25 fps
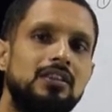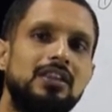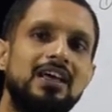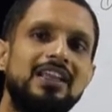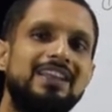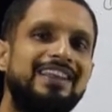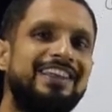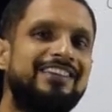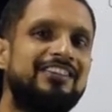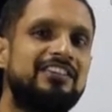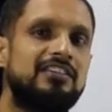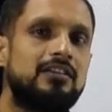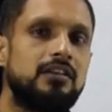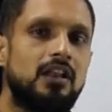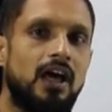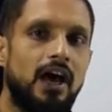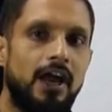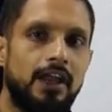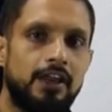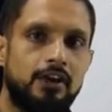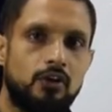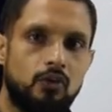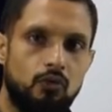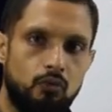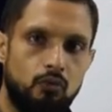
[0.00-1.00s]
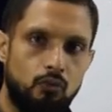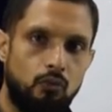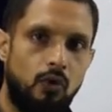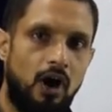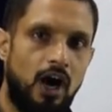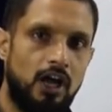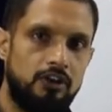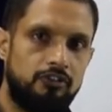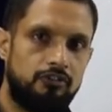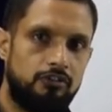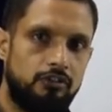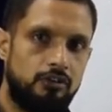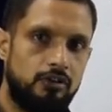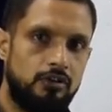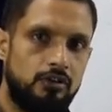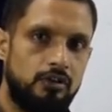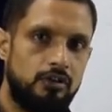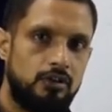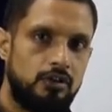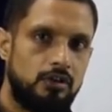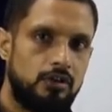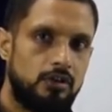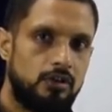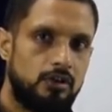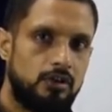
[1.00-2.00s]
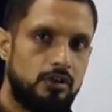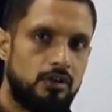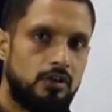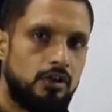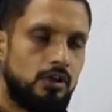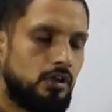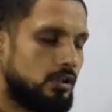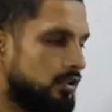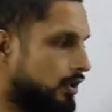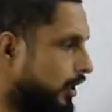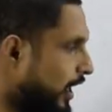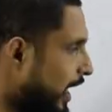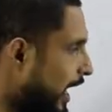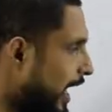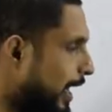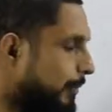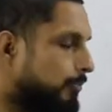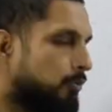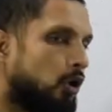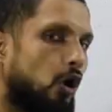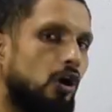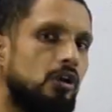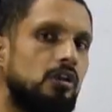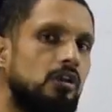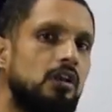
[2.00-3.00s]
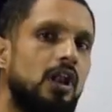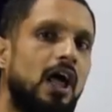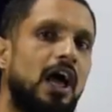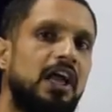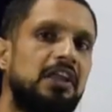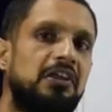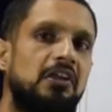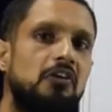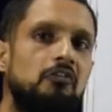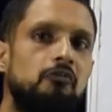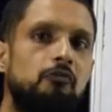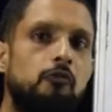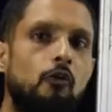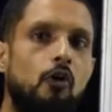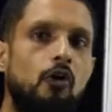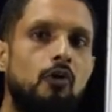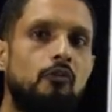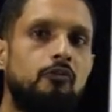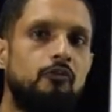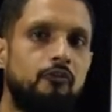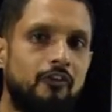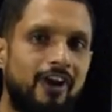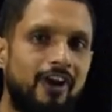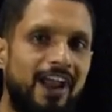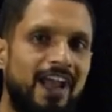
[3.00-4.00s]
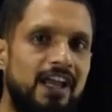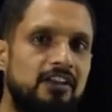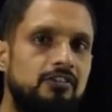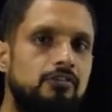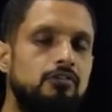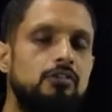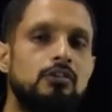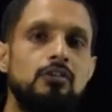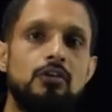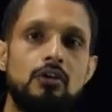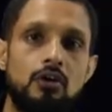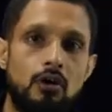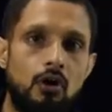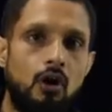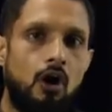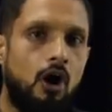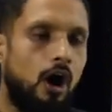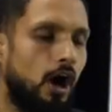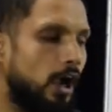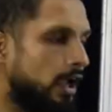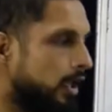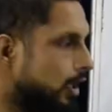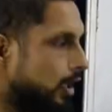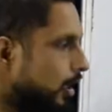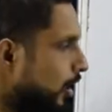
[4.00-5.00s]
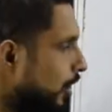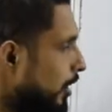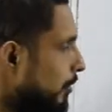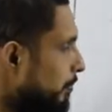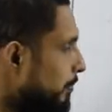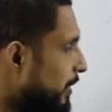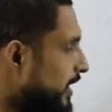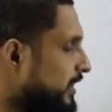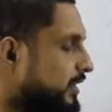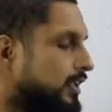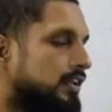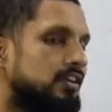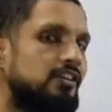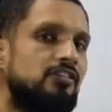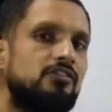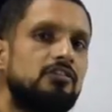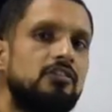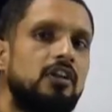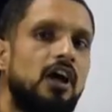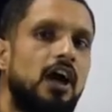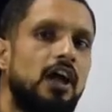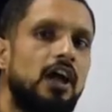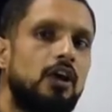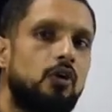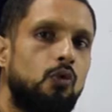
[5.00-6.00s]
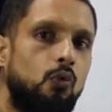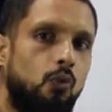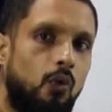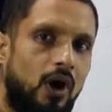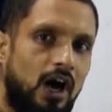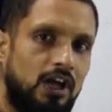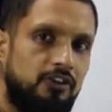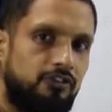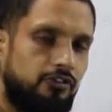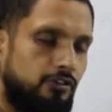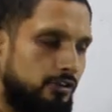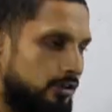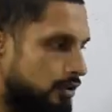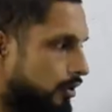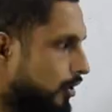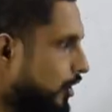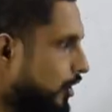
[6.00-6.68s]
they dislike water. They have got liking for fat, oil, but they dislike water.